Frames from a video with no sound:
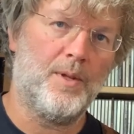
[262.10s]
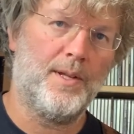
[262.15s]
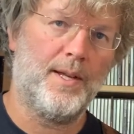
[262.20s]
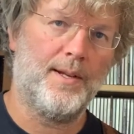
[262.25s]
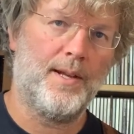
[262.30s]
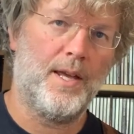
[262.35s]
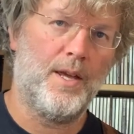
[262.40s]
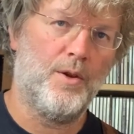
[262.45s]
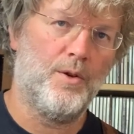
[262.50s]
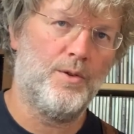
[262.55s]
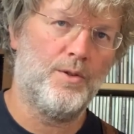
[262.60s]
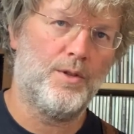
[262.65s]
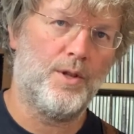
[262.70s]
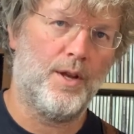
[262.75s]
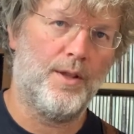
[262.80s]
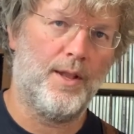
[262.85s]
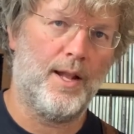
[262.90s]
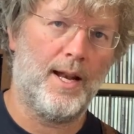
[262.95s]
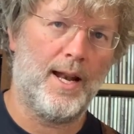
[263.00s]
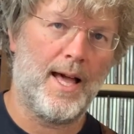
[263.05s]
that he used
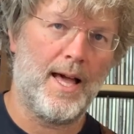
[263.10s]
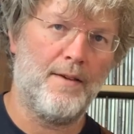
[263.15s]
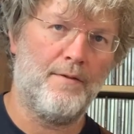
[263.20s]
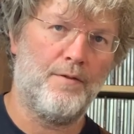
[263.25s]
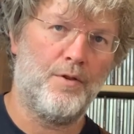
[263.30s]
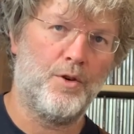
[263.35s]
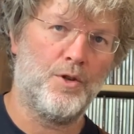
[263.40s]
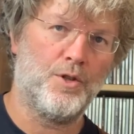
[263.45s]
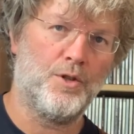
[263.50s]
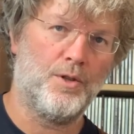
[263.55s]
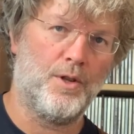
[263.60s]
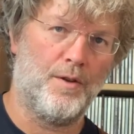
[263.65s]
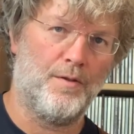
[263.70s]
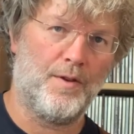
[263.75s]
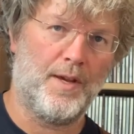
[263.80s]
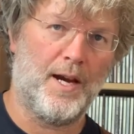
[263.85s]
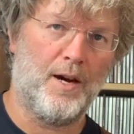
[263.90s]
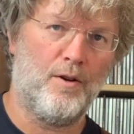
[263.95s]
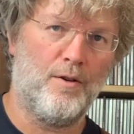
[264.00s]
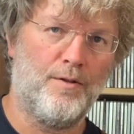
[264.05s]
on the live version of
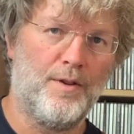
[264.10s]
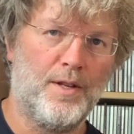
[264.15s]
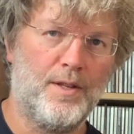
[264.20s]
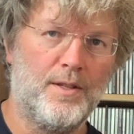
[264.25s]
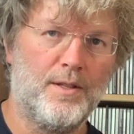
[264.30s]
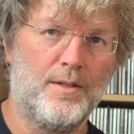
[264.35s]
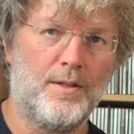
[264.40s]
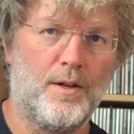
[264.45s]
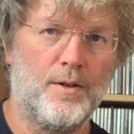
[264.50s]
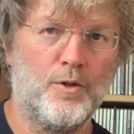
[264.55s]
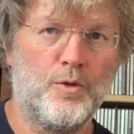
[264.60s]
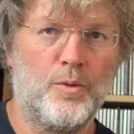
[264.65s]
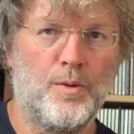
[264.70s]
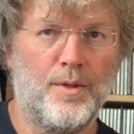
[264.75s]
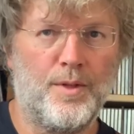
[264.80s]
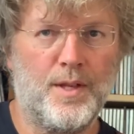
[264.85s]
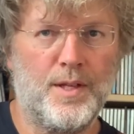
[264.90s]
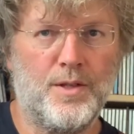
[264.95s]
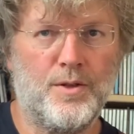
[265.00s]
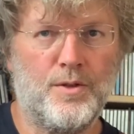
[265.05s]
Caravan starts with
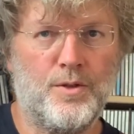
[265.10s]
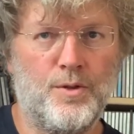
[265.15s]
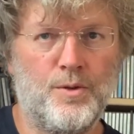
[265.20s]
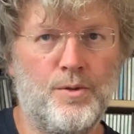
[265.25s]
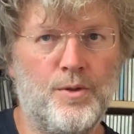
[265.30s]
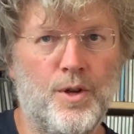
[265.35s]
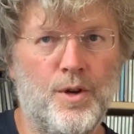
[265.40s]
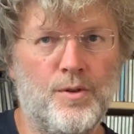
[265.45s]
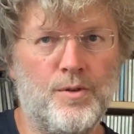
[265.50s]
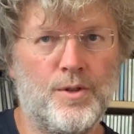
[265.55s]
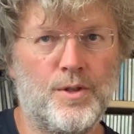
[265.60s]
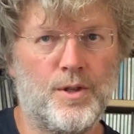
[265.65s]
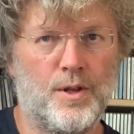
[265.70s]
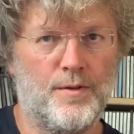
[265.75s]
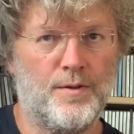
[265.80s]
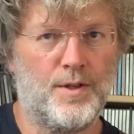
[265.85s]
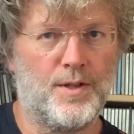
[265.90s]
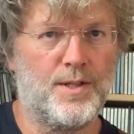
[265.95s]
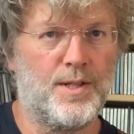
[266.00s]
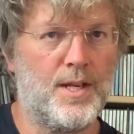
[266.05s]
these 2 notes
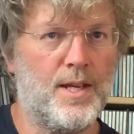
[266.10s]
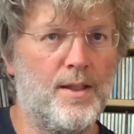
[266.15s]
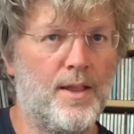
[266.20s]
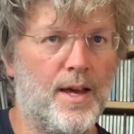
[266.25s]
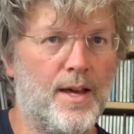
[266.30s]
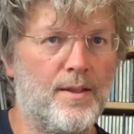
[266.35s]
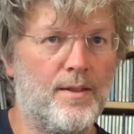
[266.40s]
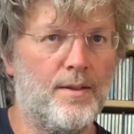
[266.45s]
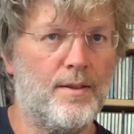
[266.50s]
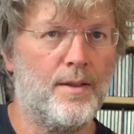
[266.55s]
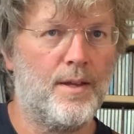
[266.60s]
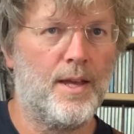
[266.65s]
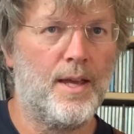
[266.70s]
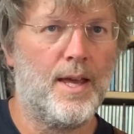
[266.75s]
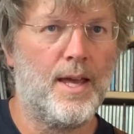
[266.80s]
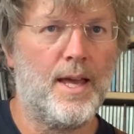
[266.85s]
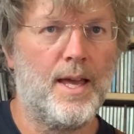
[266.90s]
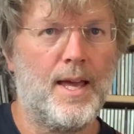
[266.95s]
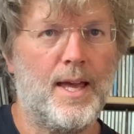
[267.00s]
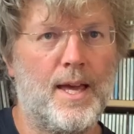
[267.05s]
of the C9
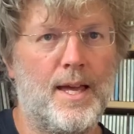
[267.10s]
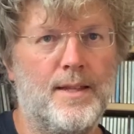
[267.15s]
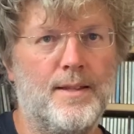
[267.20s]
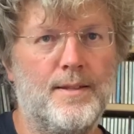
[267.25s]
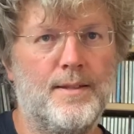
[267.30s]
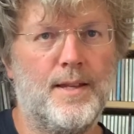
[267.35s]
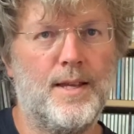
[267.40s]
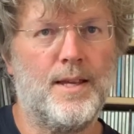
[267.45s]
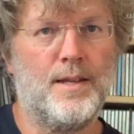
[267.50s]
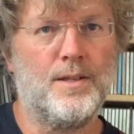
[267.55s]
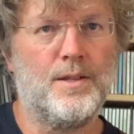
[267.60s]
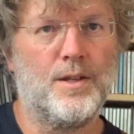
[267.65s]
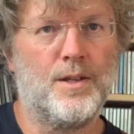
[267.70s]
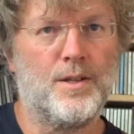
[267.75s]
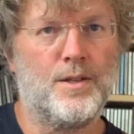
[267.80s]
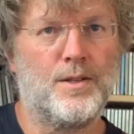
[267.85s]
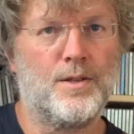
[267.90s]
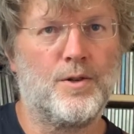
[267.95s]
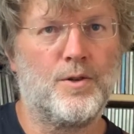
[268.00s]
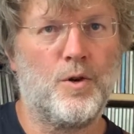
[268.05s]
and takes
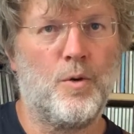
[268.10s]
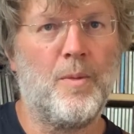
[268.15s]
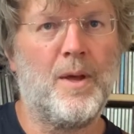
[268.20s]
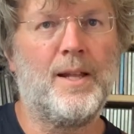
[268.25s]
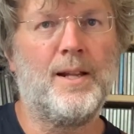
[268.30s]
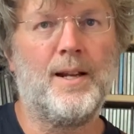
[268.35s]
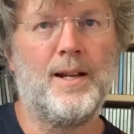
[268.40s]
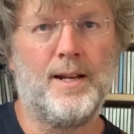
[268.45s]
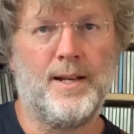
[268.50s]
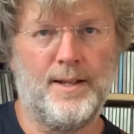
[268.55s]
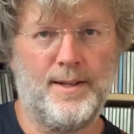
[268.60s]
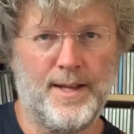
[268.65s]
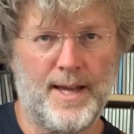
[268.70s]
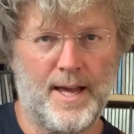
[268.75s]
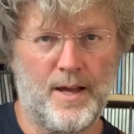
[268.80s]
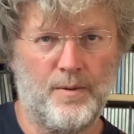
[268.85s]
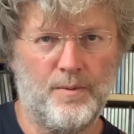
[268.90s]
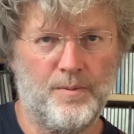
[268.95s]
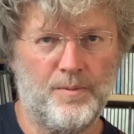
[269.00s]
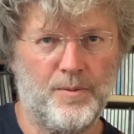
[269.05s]
us chromatically
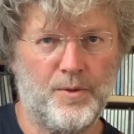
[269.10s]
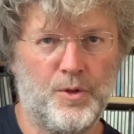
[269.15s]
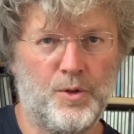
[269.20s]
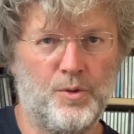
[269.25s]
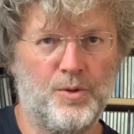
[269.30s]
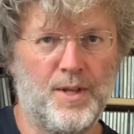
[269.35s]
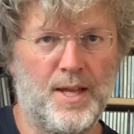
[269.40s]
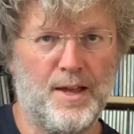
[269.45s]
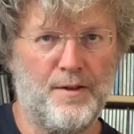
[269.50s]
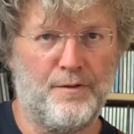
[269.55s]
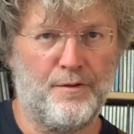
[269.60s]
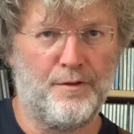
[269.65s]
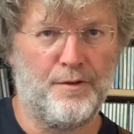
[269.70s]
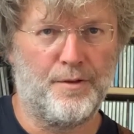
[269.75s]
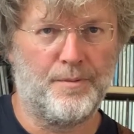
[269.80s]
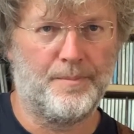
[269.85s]
down to an F.